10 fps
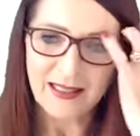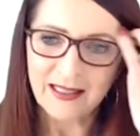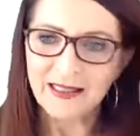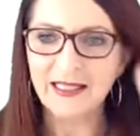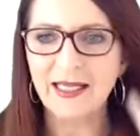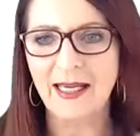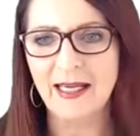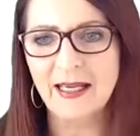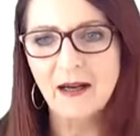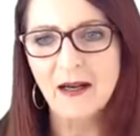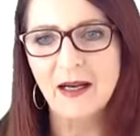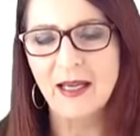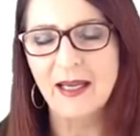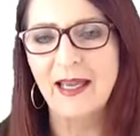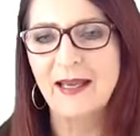Today,
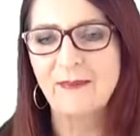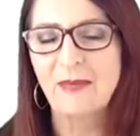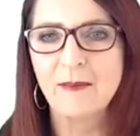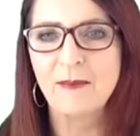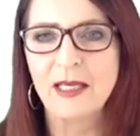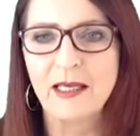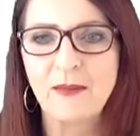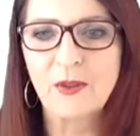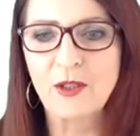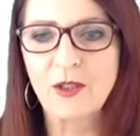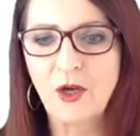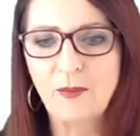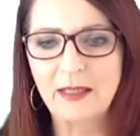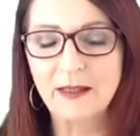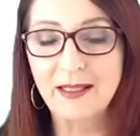I am coming in with a
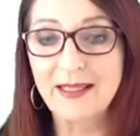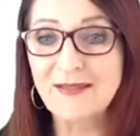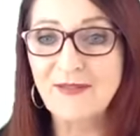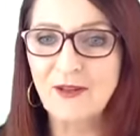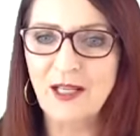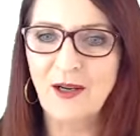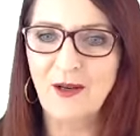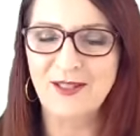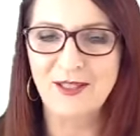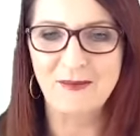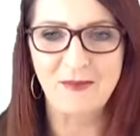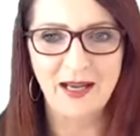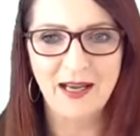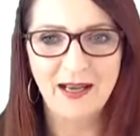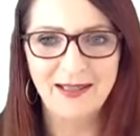topic that is very close to my
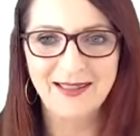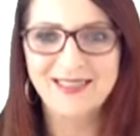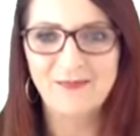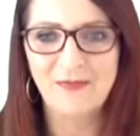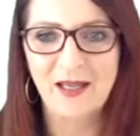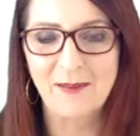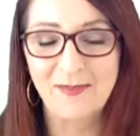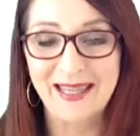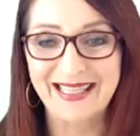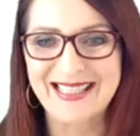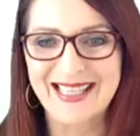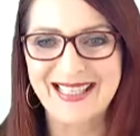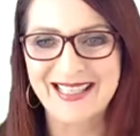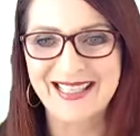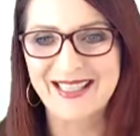heart, that is
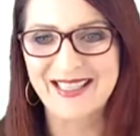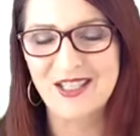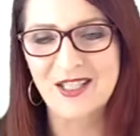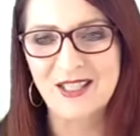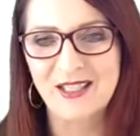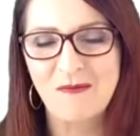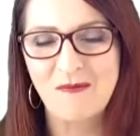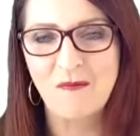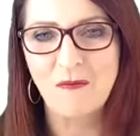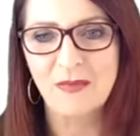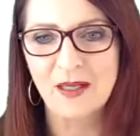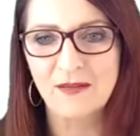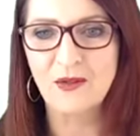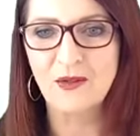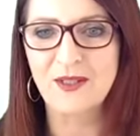ADHD. Of
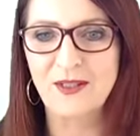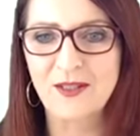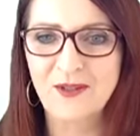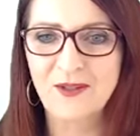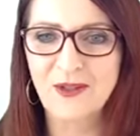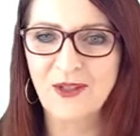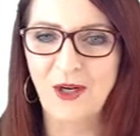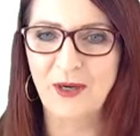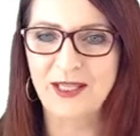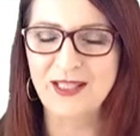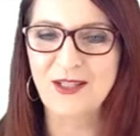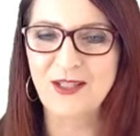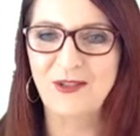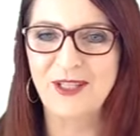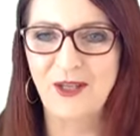course, those of you who know our
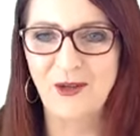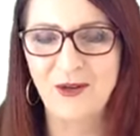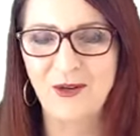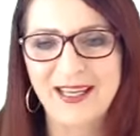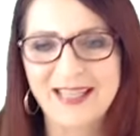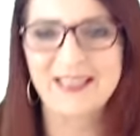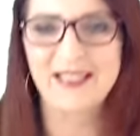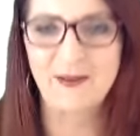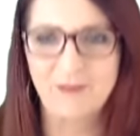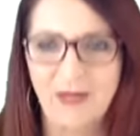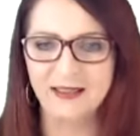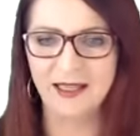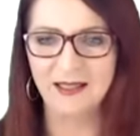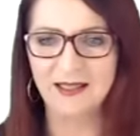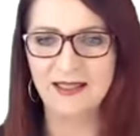story know that our
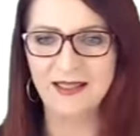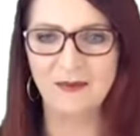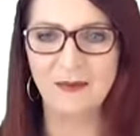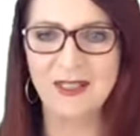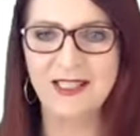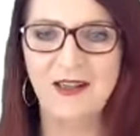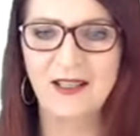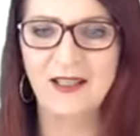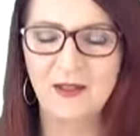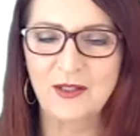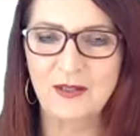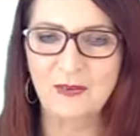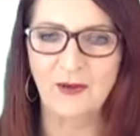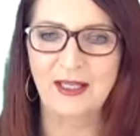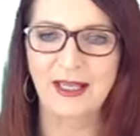youngest son was diagnosed with
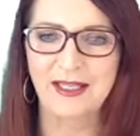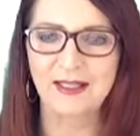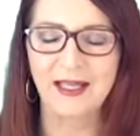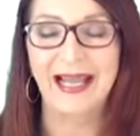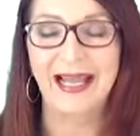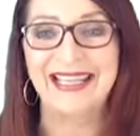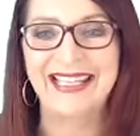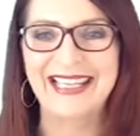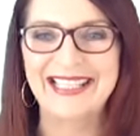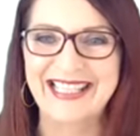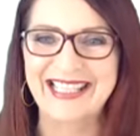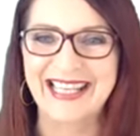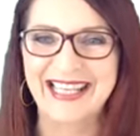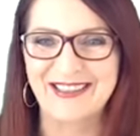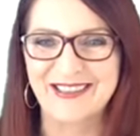ADHD
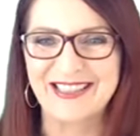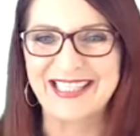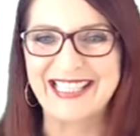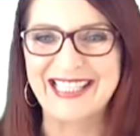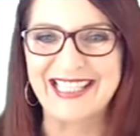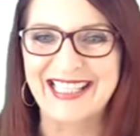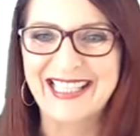and ODD,